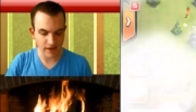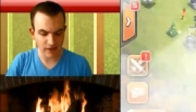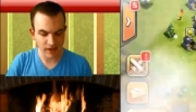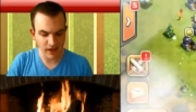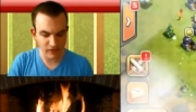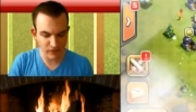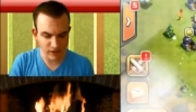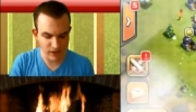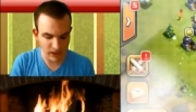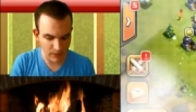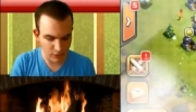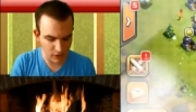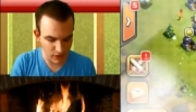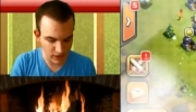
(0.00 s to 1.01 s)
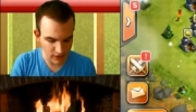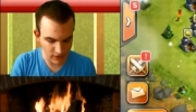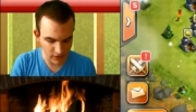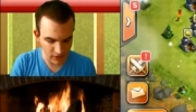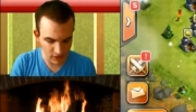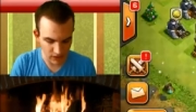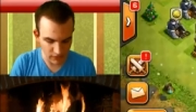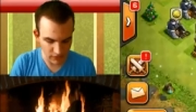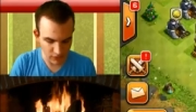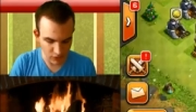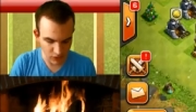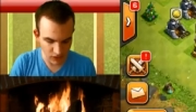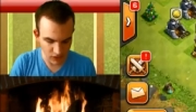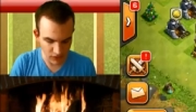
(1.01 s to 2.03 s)
I think everyone's upgrading to level
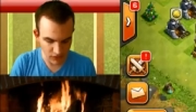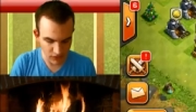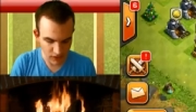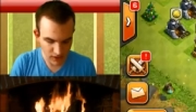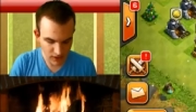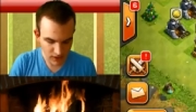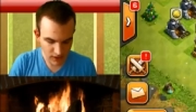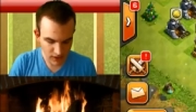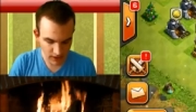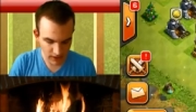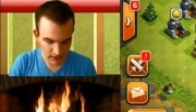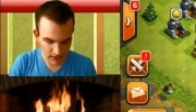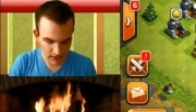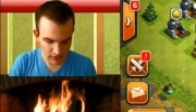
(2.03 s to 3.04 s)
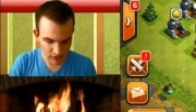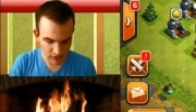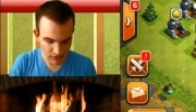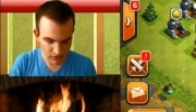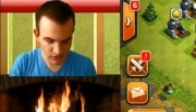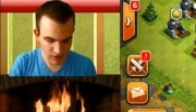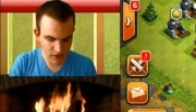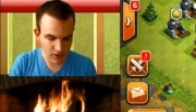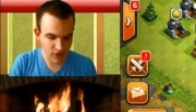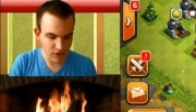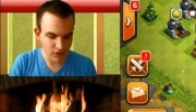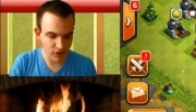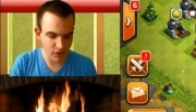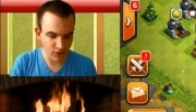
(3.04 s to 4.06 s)
12 collectors,
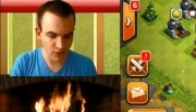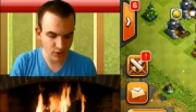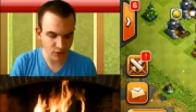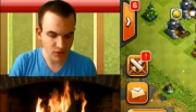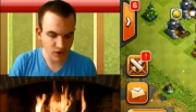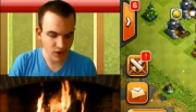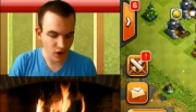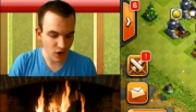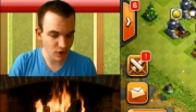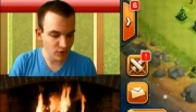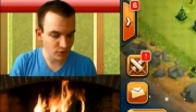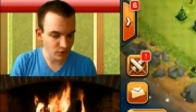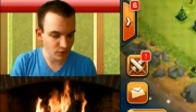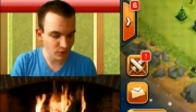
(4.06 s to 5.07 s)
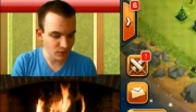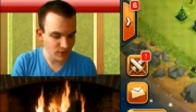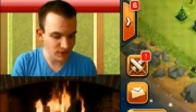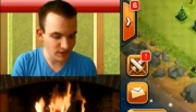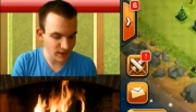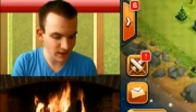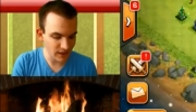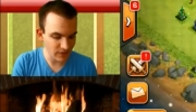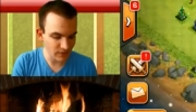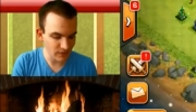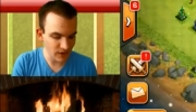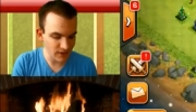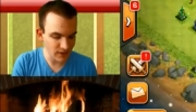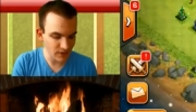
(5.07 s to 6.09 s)
so all their loot is like
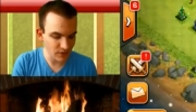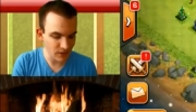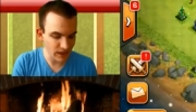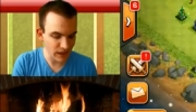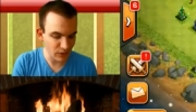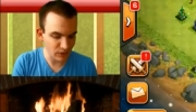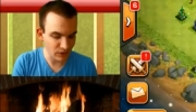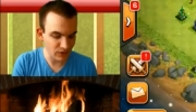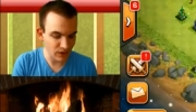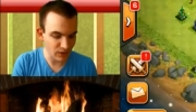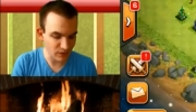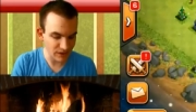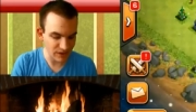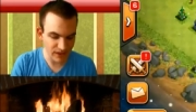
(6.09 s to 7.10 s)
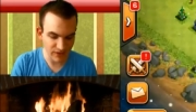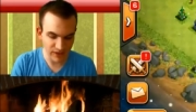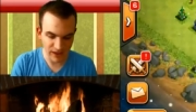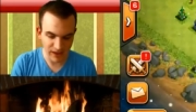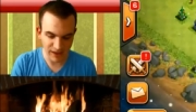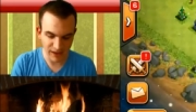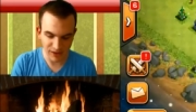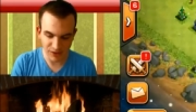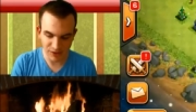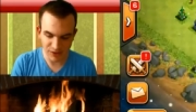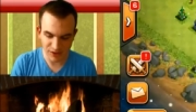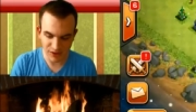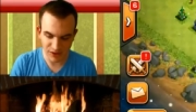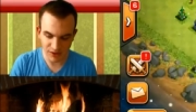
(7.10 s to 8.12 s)
invested right now, and they're not receiving any
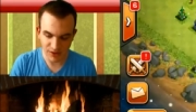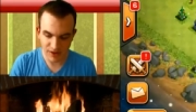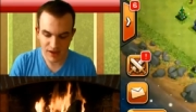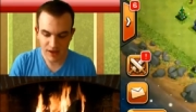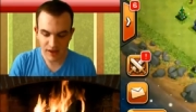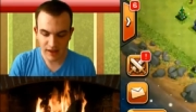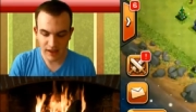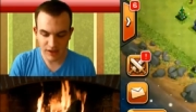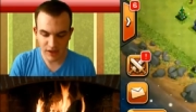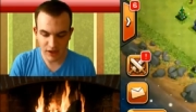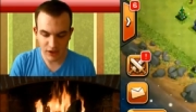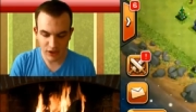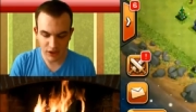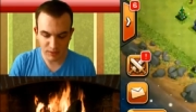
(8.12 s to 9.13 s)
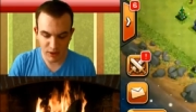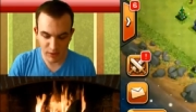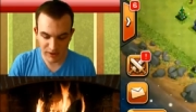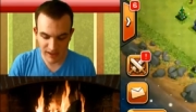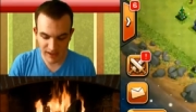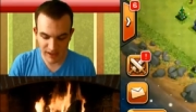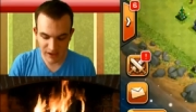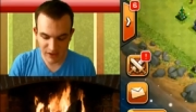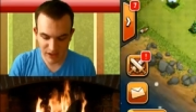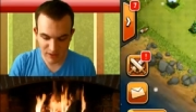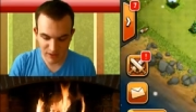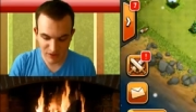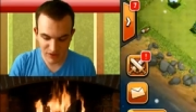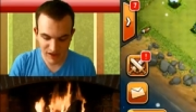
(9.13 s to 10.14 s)
loot. So that's not good. But we did get a
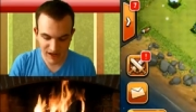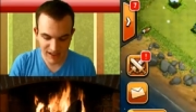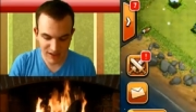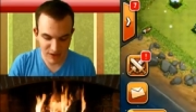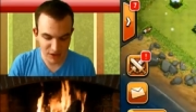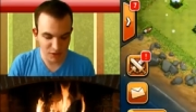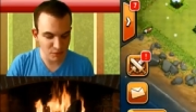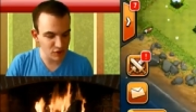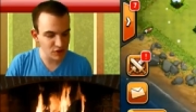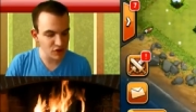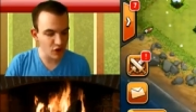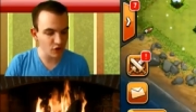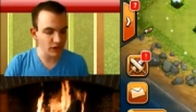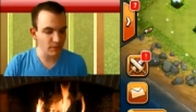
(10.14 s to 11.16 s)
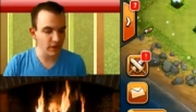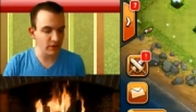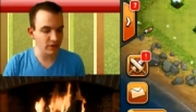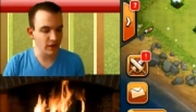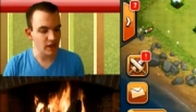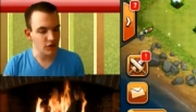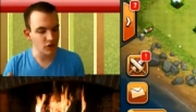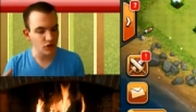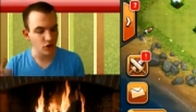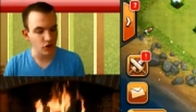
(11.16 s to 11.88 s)
Christmas tree, guys. Super stoked about that.